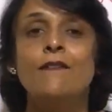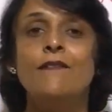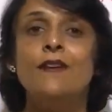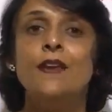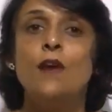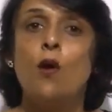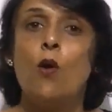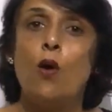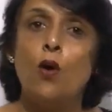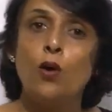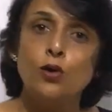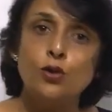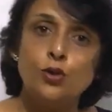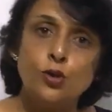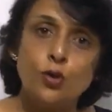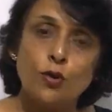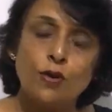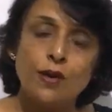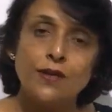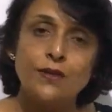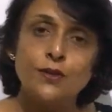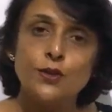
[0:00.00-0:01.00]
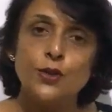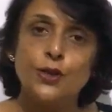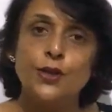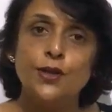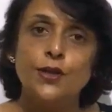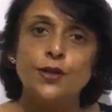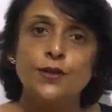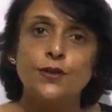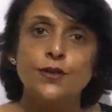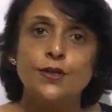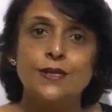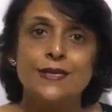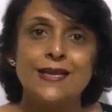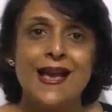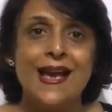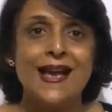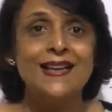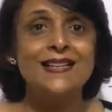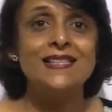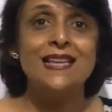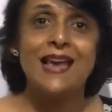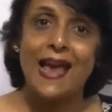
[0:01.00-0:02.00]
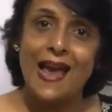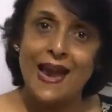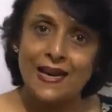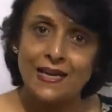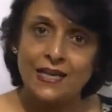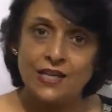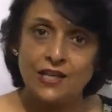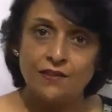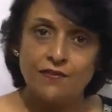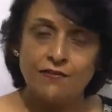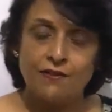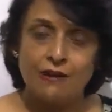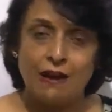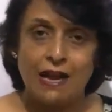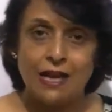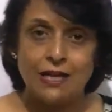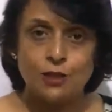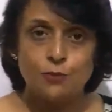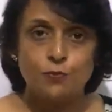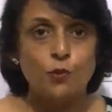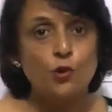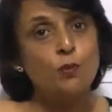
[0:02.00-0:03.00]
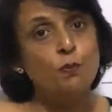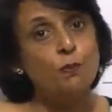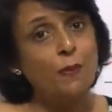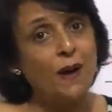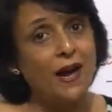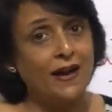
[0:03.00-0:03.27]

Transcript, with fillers: we also consider this as active transport.